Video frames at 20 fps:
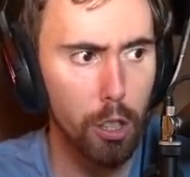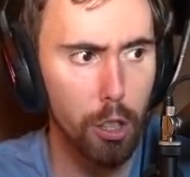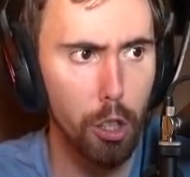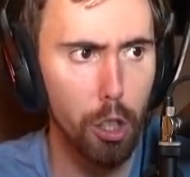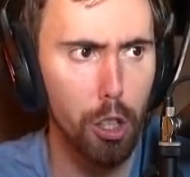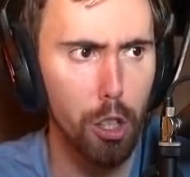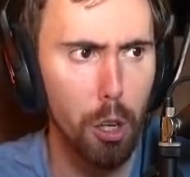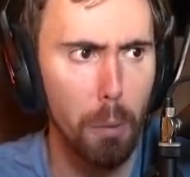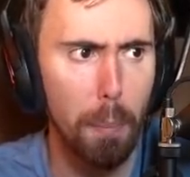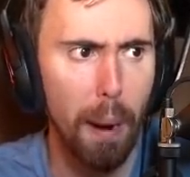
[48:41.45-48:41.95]

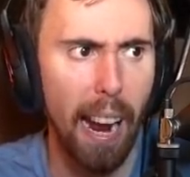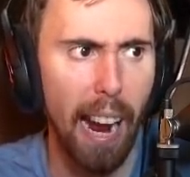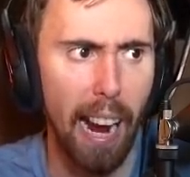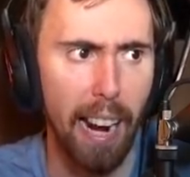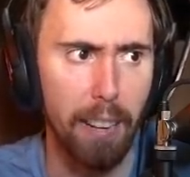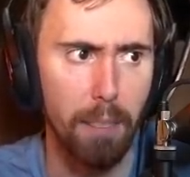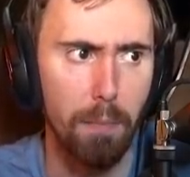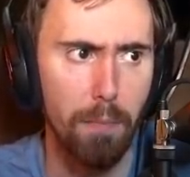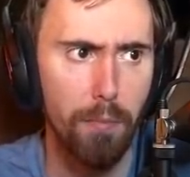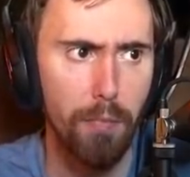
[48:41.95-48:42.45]
Good or
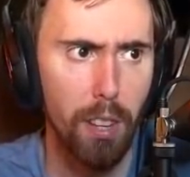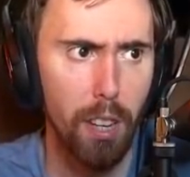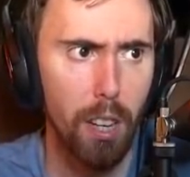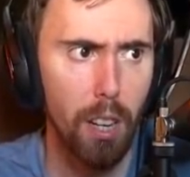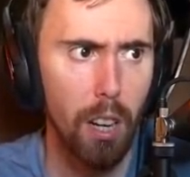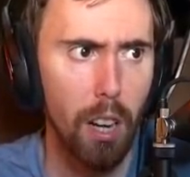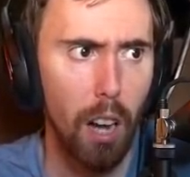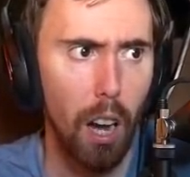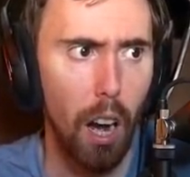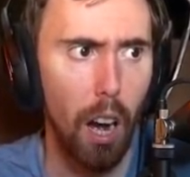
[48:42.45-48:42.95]
bad?
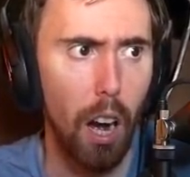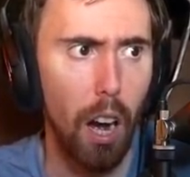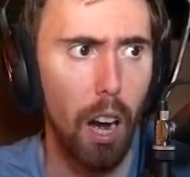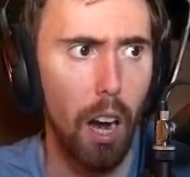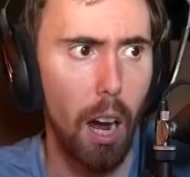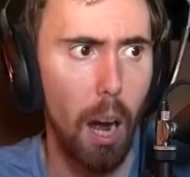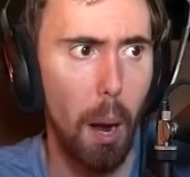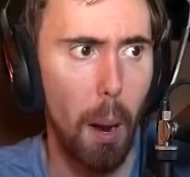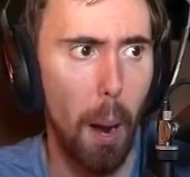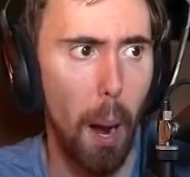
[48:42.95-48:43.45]

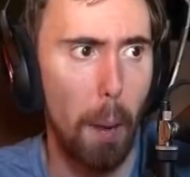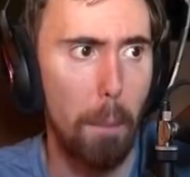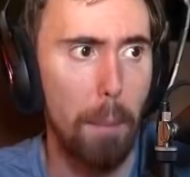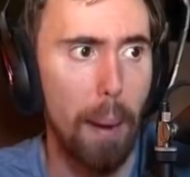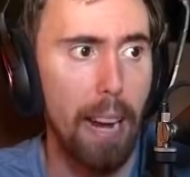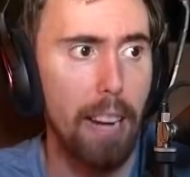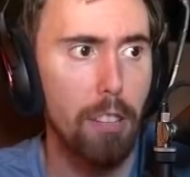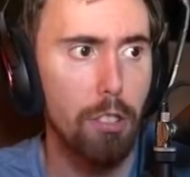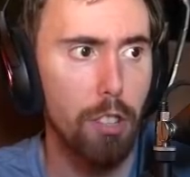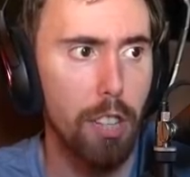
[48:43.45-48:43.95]

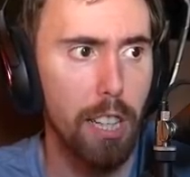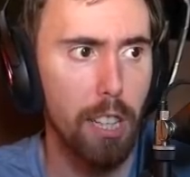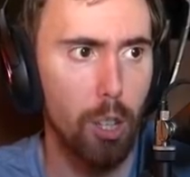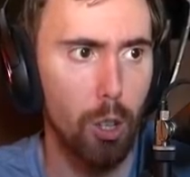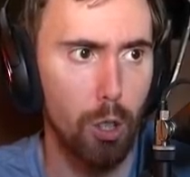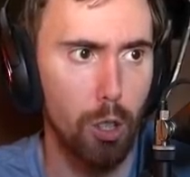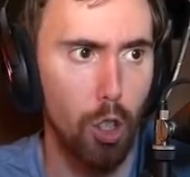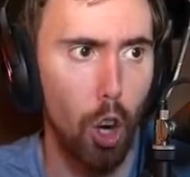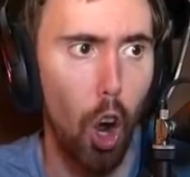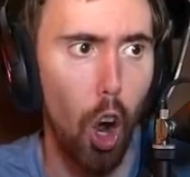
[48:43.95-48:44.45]
Amazing
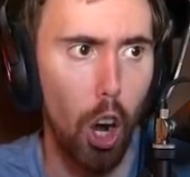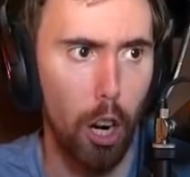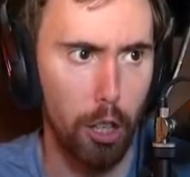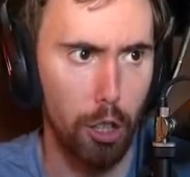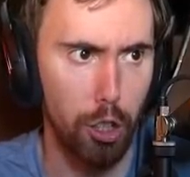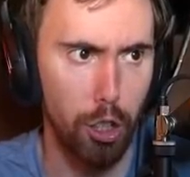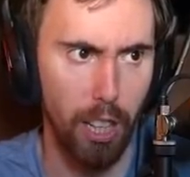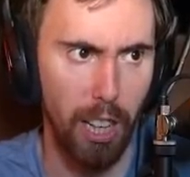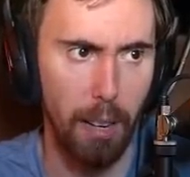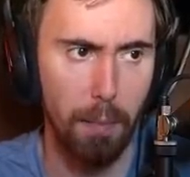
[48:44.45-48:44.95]
or
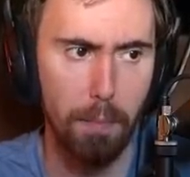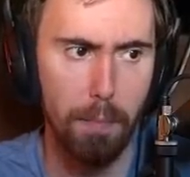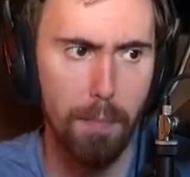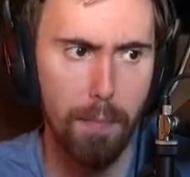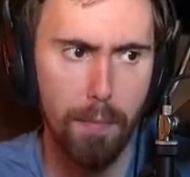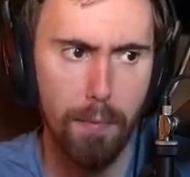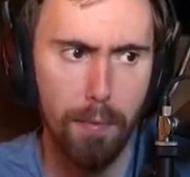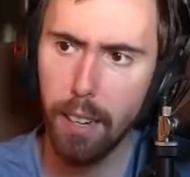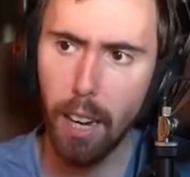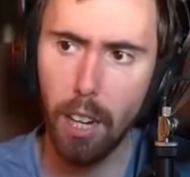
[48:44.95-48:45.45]
dog shit?
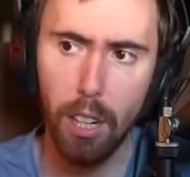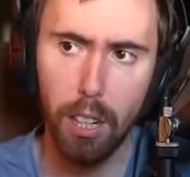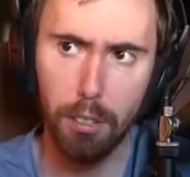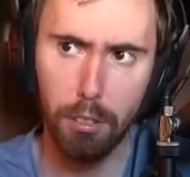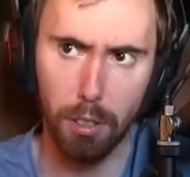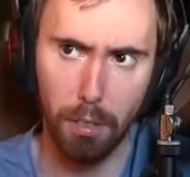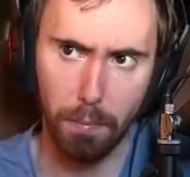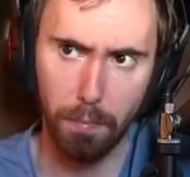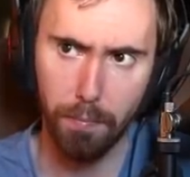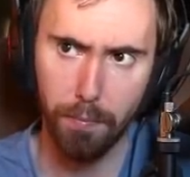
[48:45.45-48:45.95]
Now
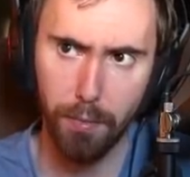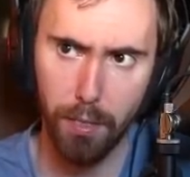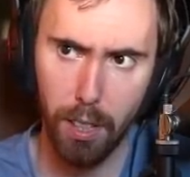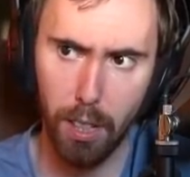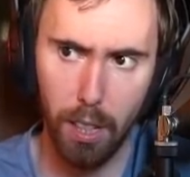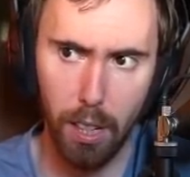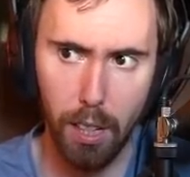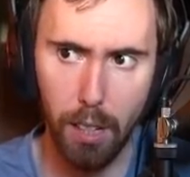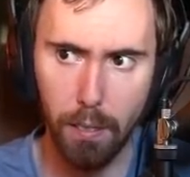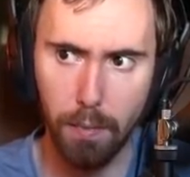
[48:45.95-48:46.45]
listen,
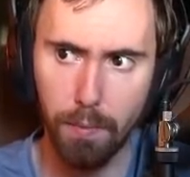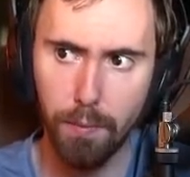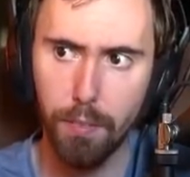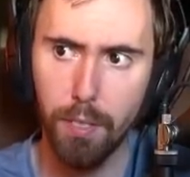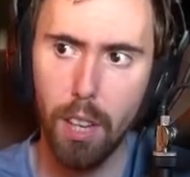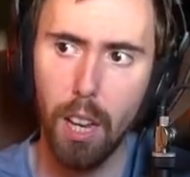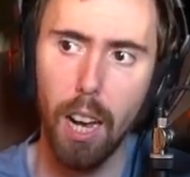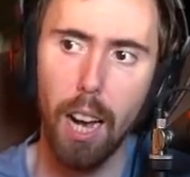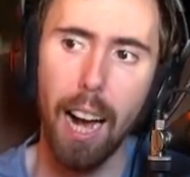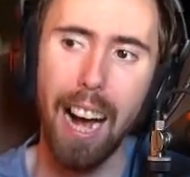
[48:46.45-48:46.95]

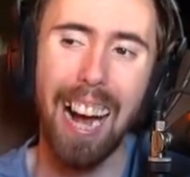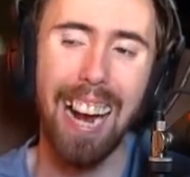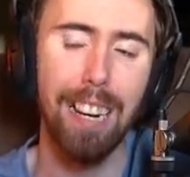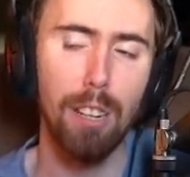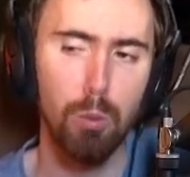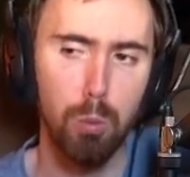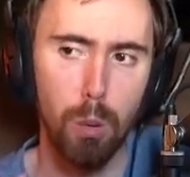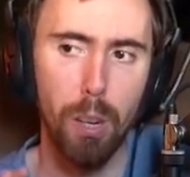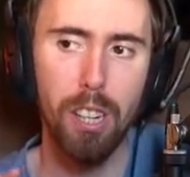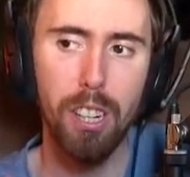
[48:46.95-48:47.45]
I
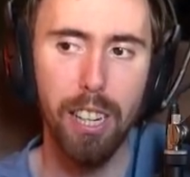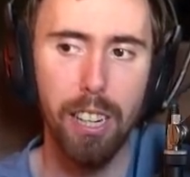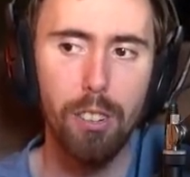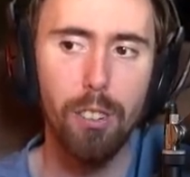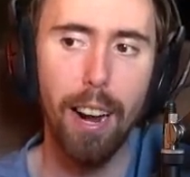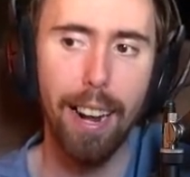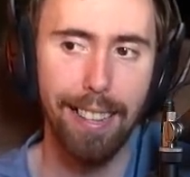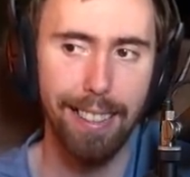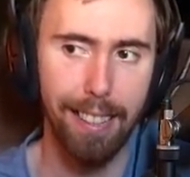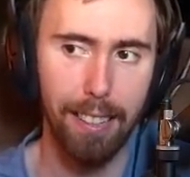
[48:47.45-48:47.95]
really
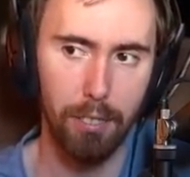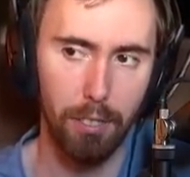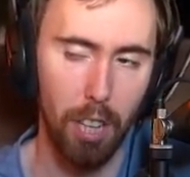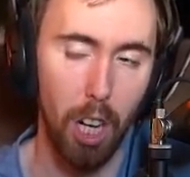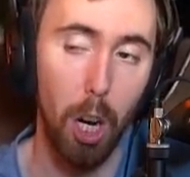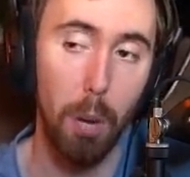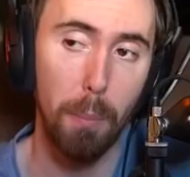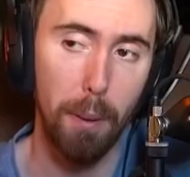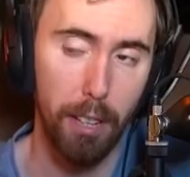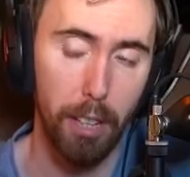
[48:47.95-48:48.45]
like this
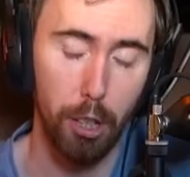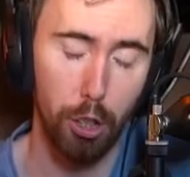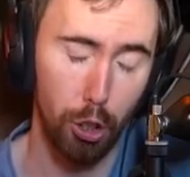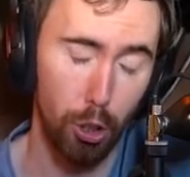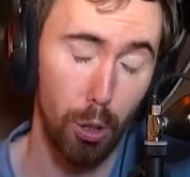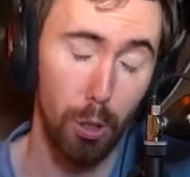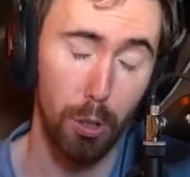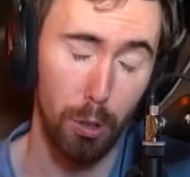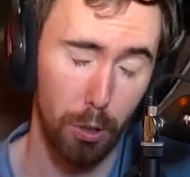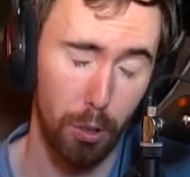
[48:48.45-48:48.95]
helmet and this
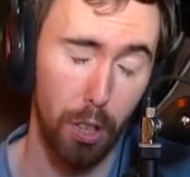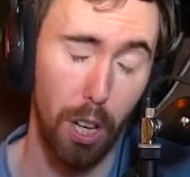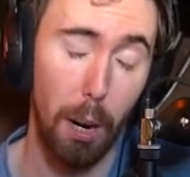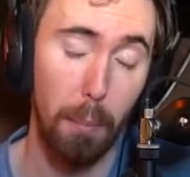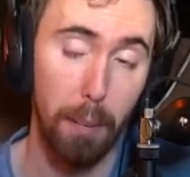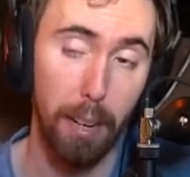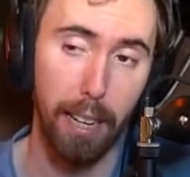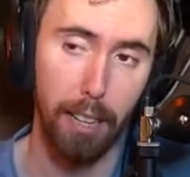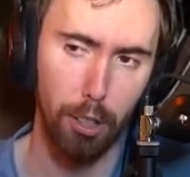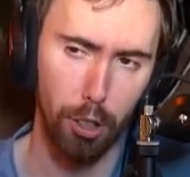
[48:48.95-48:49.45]
shoulders
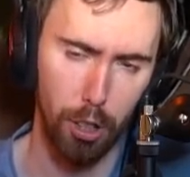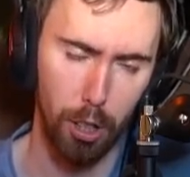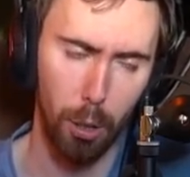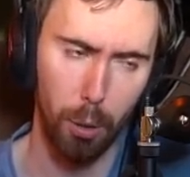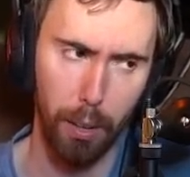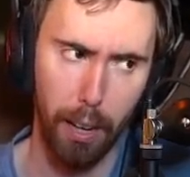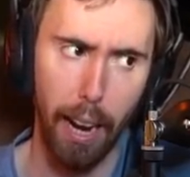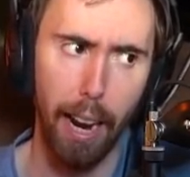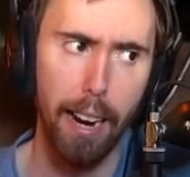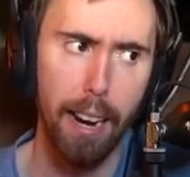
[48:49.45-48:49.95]
combination,
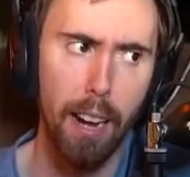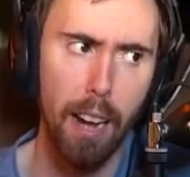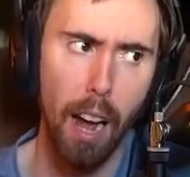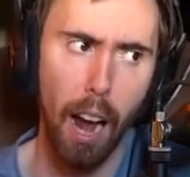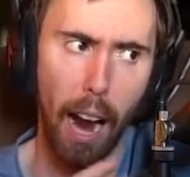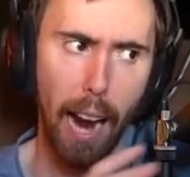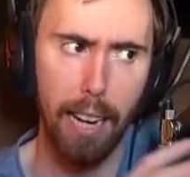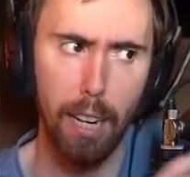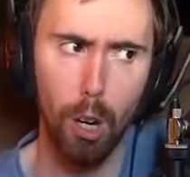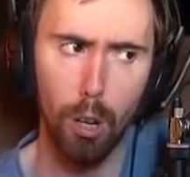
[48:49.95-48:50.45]
okay?
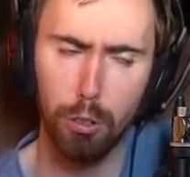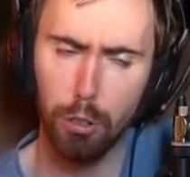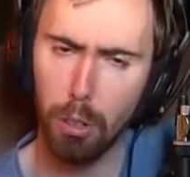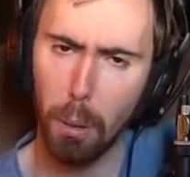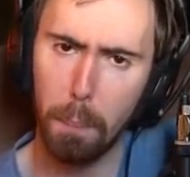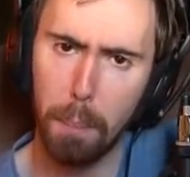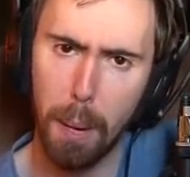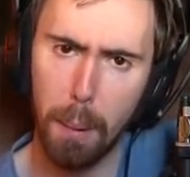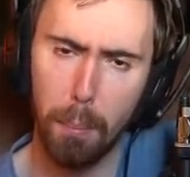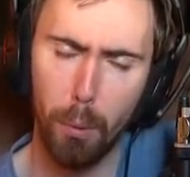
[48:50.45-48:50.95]
I know
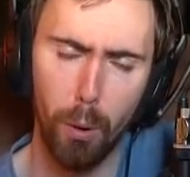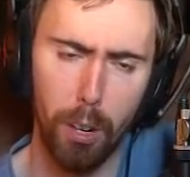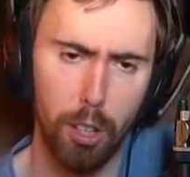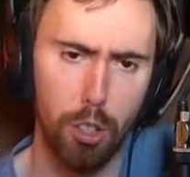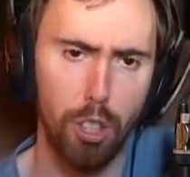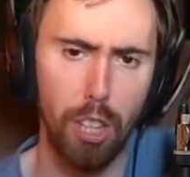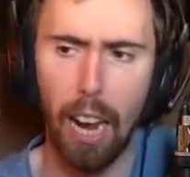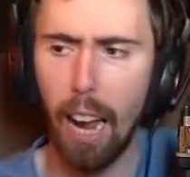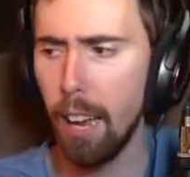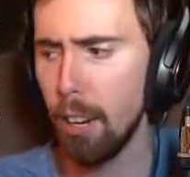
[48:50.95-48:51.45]
some people in
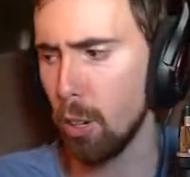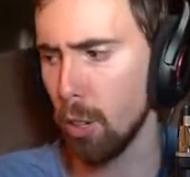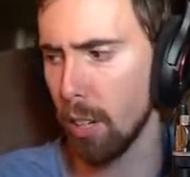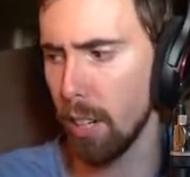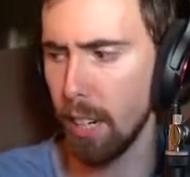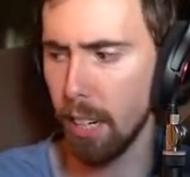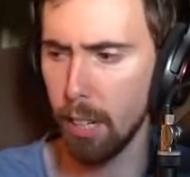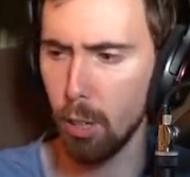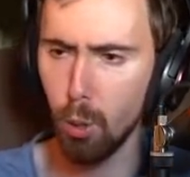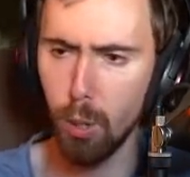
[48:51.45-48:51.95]
chat are
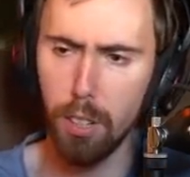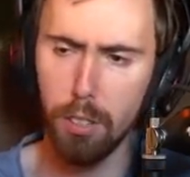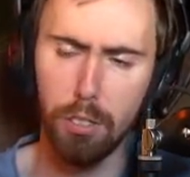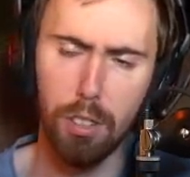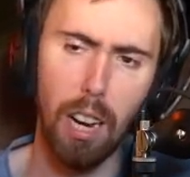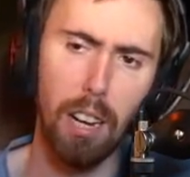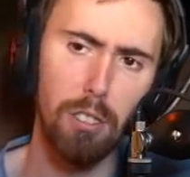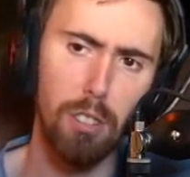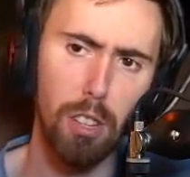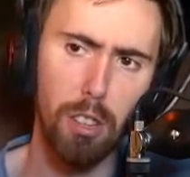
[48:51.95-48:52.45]
going to
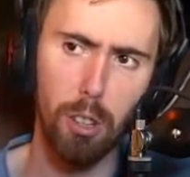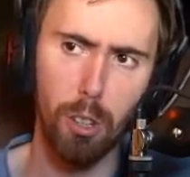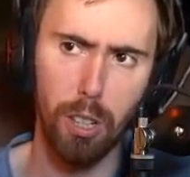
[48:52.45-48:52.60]
criticize it.